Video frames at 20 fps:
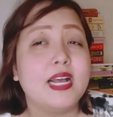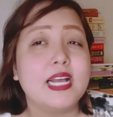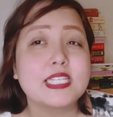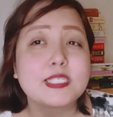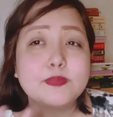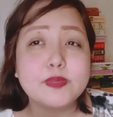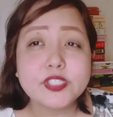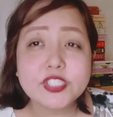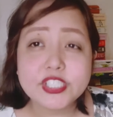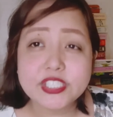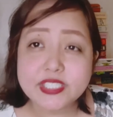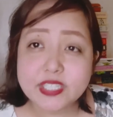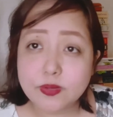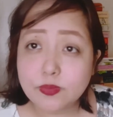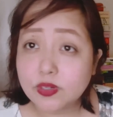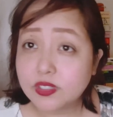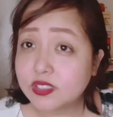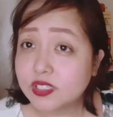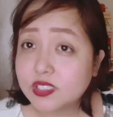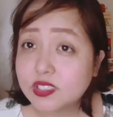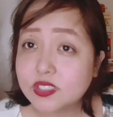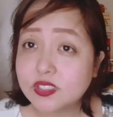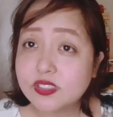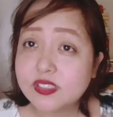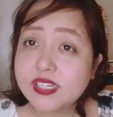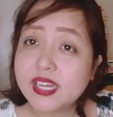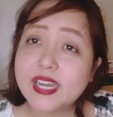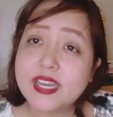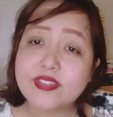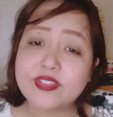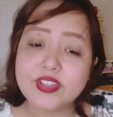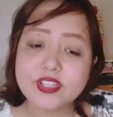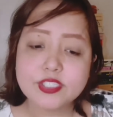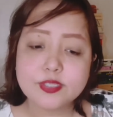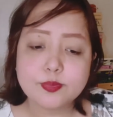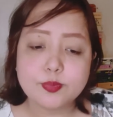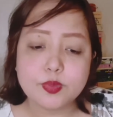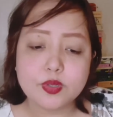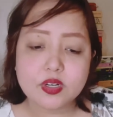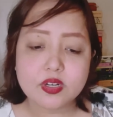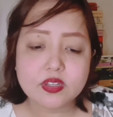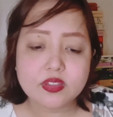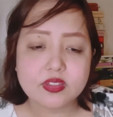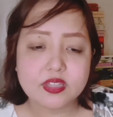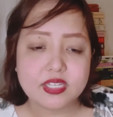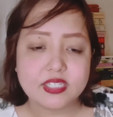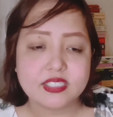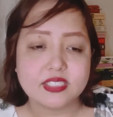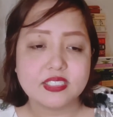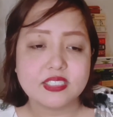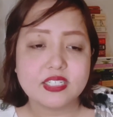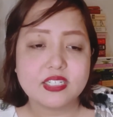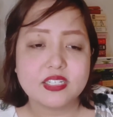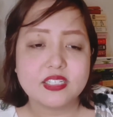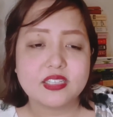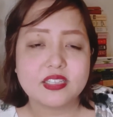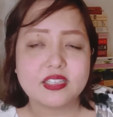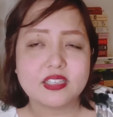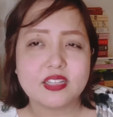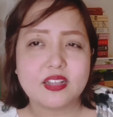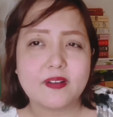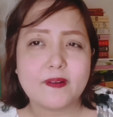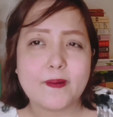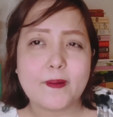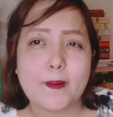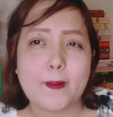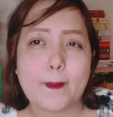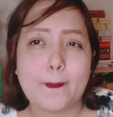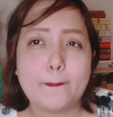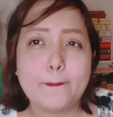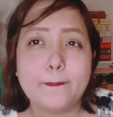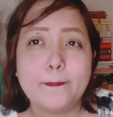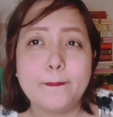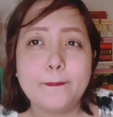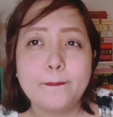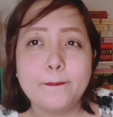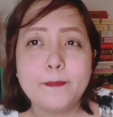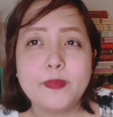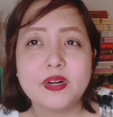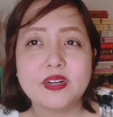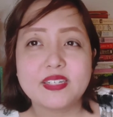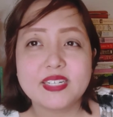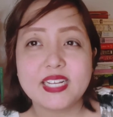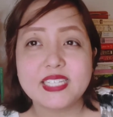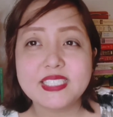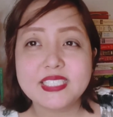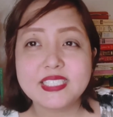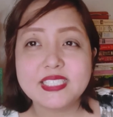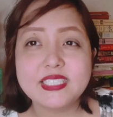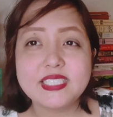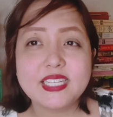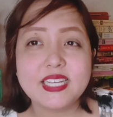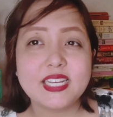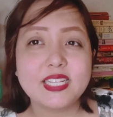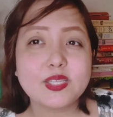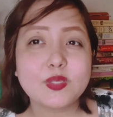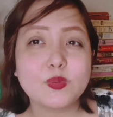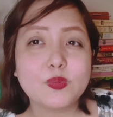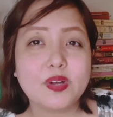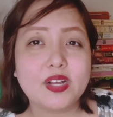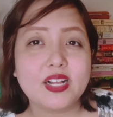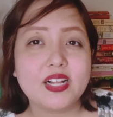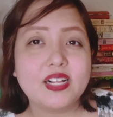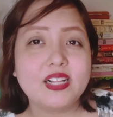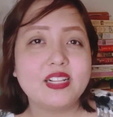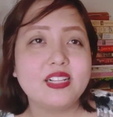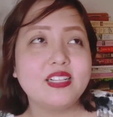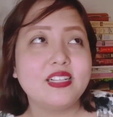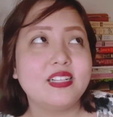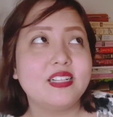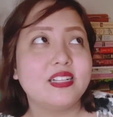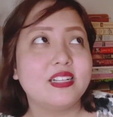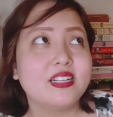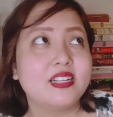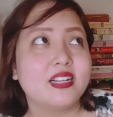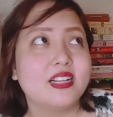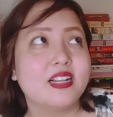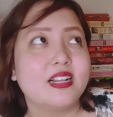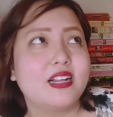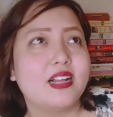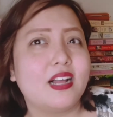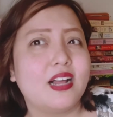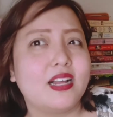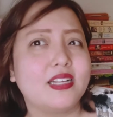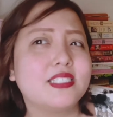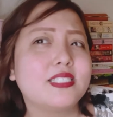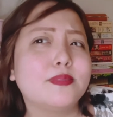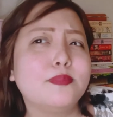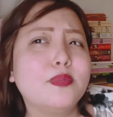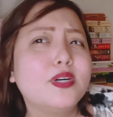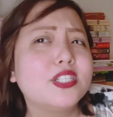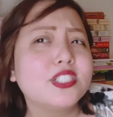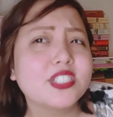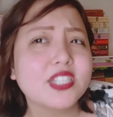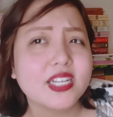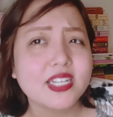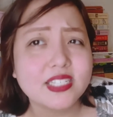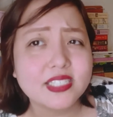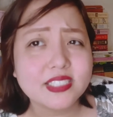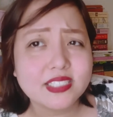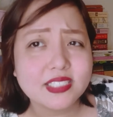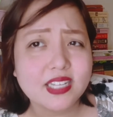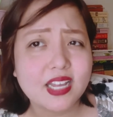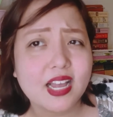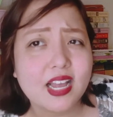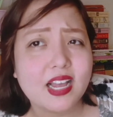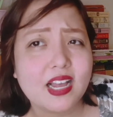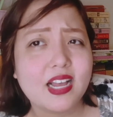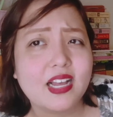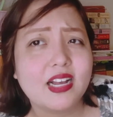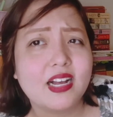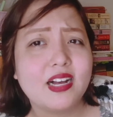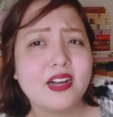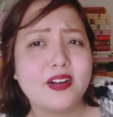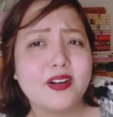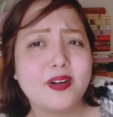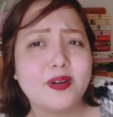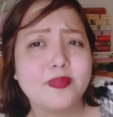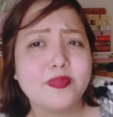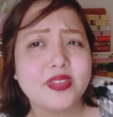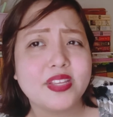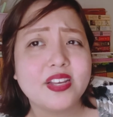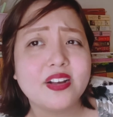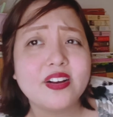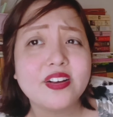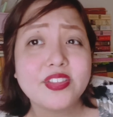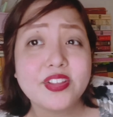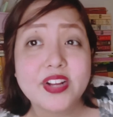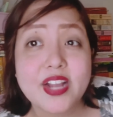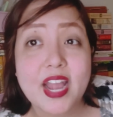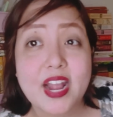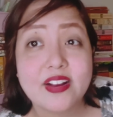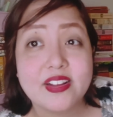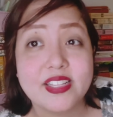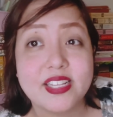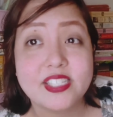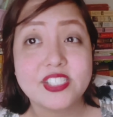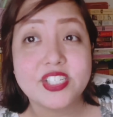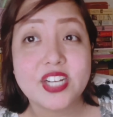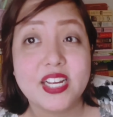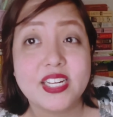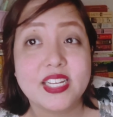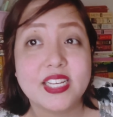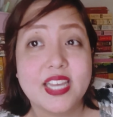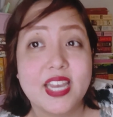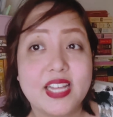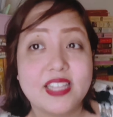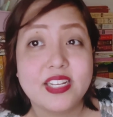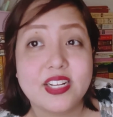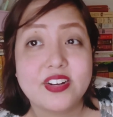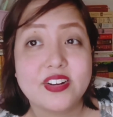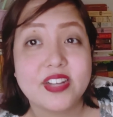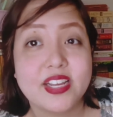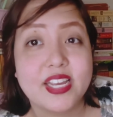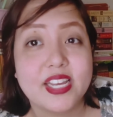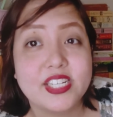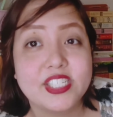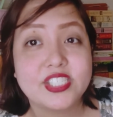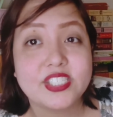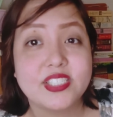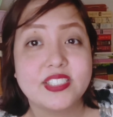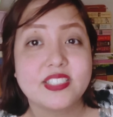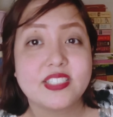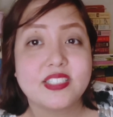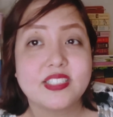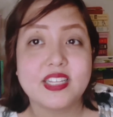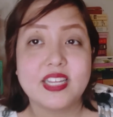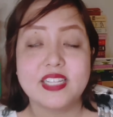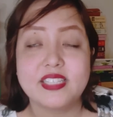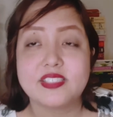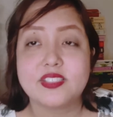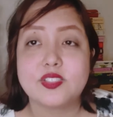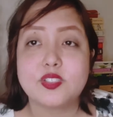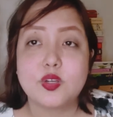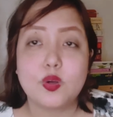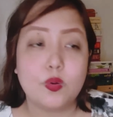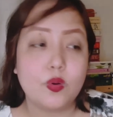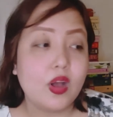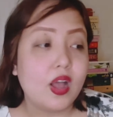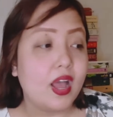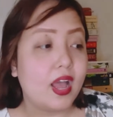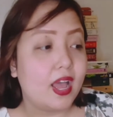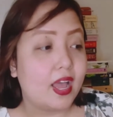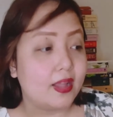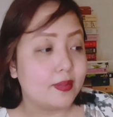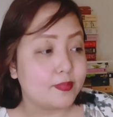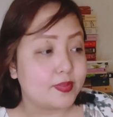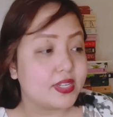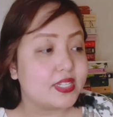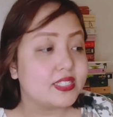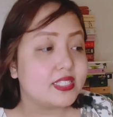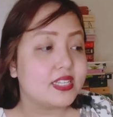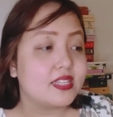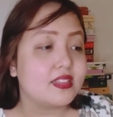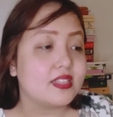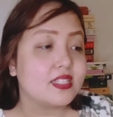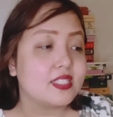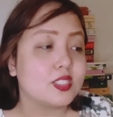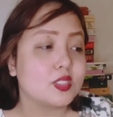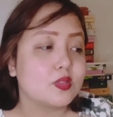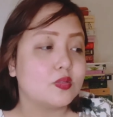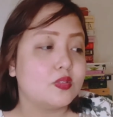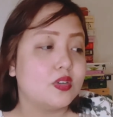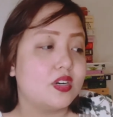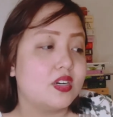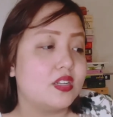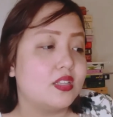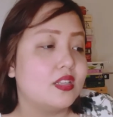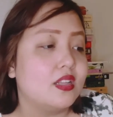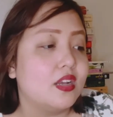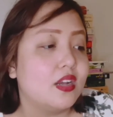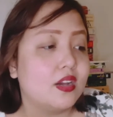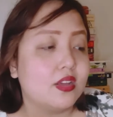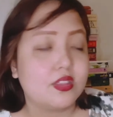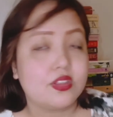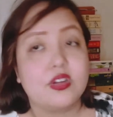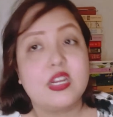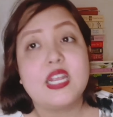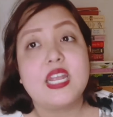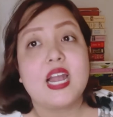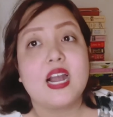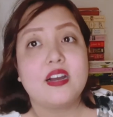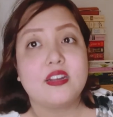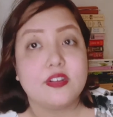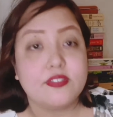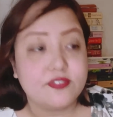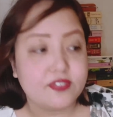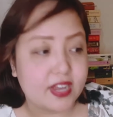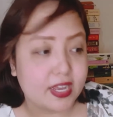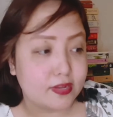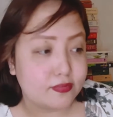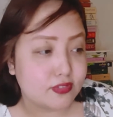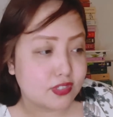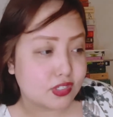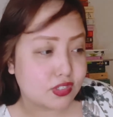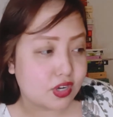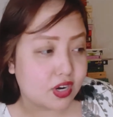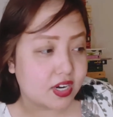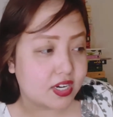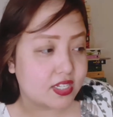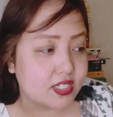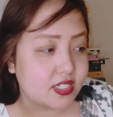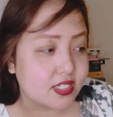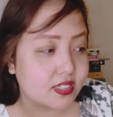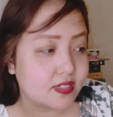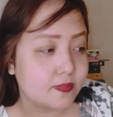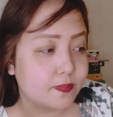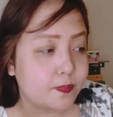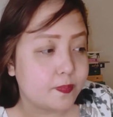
as much as I wanted to like this book, this didn't resonate well as much as the other Araneta Commute creations did. So I'm rating this one 3 out of 5 stars.